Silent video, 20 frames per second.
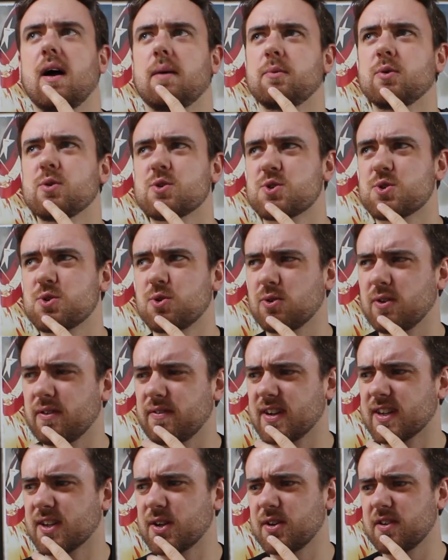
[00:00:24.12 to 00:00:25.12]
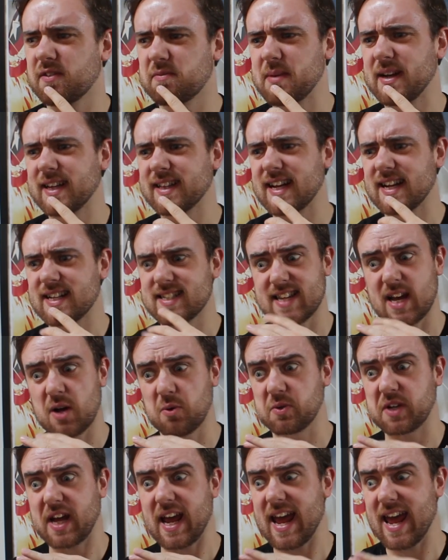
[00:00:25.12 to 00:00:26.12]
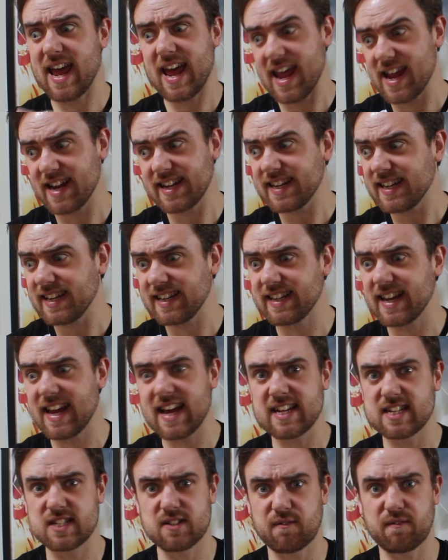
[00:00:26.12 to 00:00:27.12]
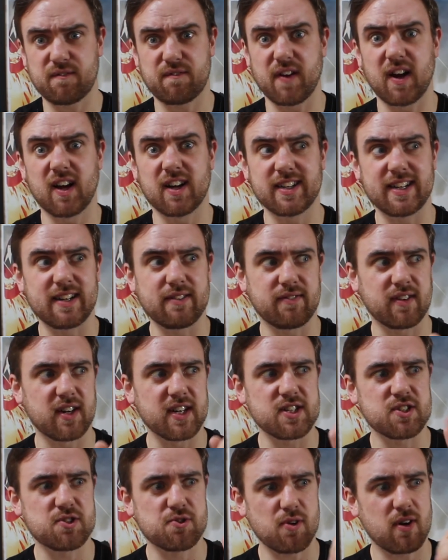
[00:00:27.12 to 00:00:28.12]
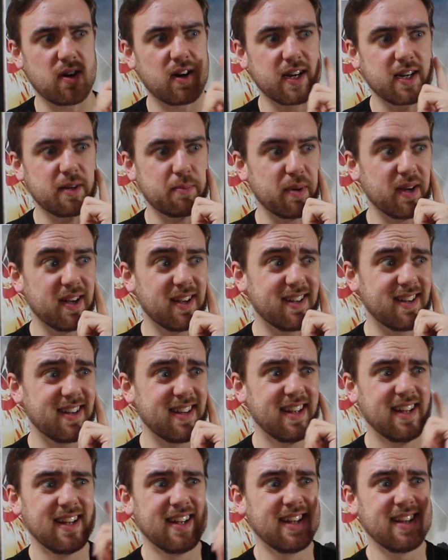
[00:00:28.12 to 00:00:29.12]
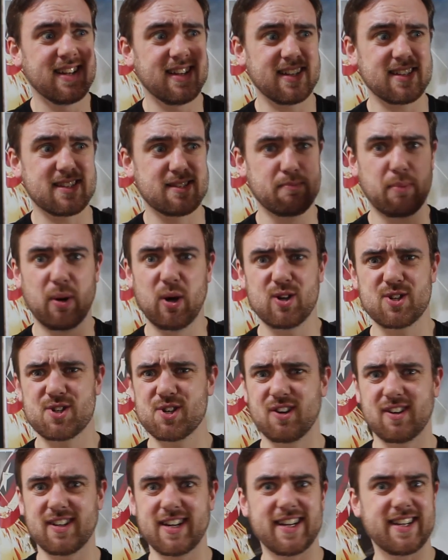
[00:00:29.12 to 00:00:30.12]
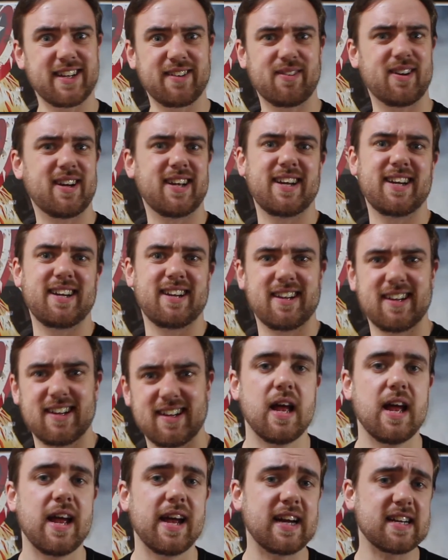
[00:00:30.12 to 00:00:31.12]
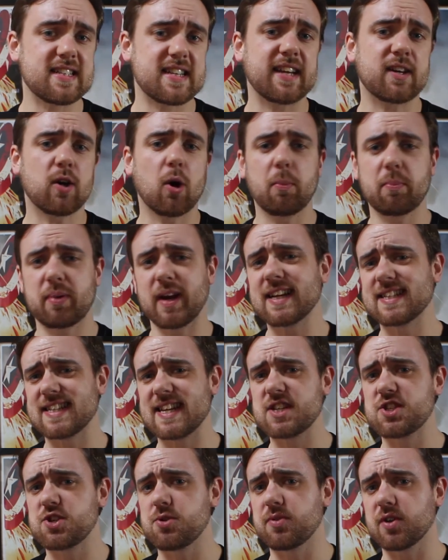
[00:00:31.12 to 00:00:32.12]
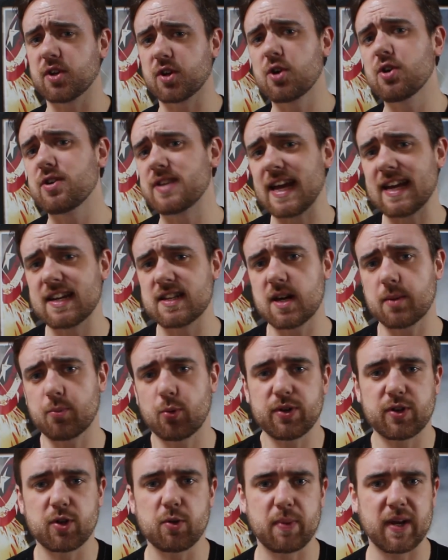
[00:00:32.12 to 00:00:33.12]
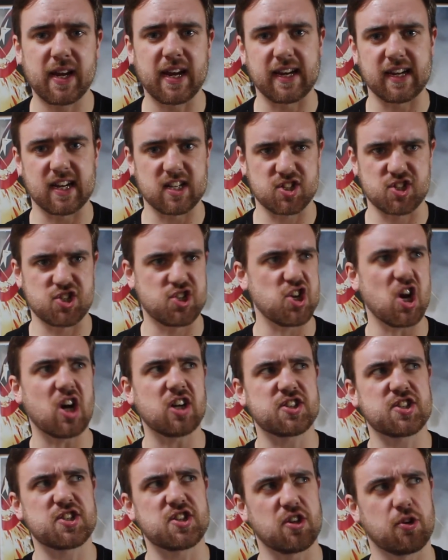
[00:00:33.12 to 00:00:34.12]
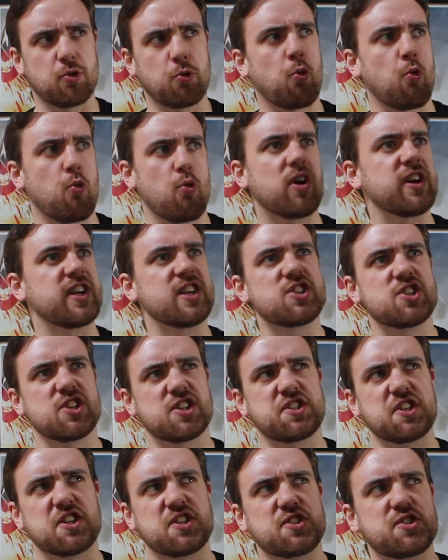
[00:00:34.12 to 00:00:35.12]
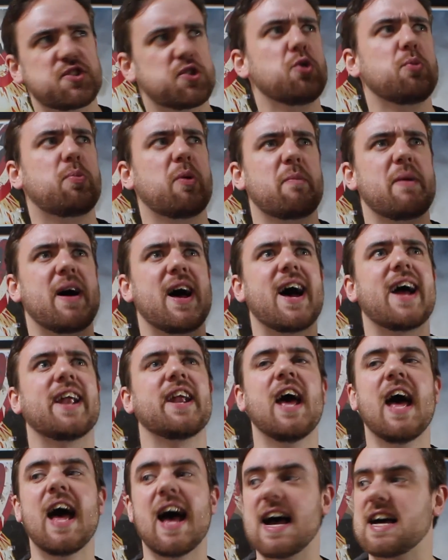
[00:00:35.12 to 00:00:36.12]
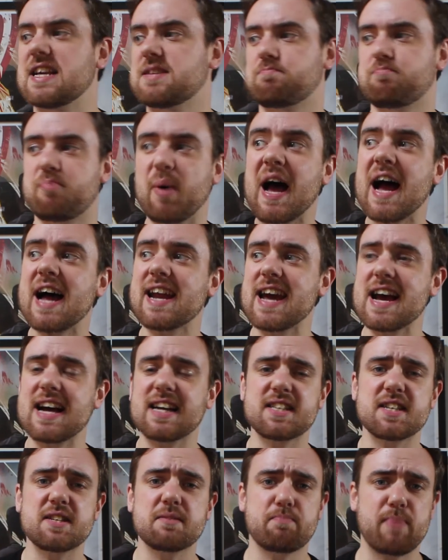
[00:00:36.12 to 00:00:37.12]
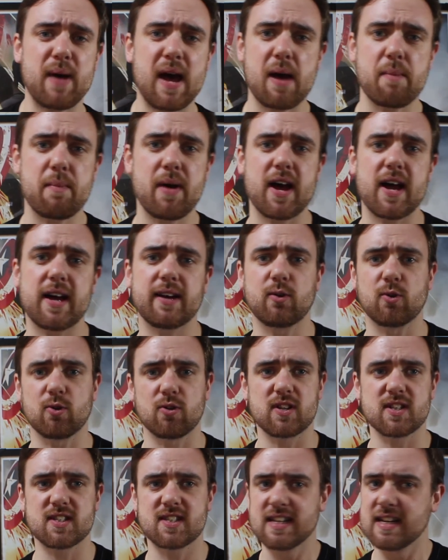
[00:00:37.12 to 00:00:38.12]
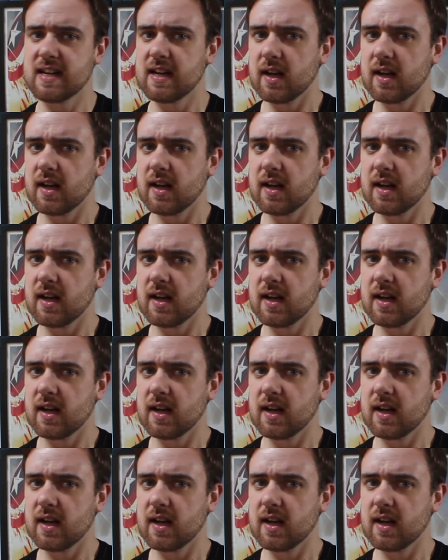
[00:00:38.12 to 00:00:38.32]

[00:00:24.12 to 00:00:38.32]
I'm not sure if I could have made that sound any less fun if I'd tried, but let's push on anyway. It's a complex issue that could end up with you being as just and righteous as Superman, as badass as Batman, or as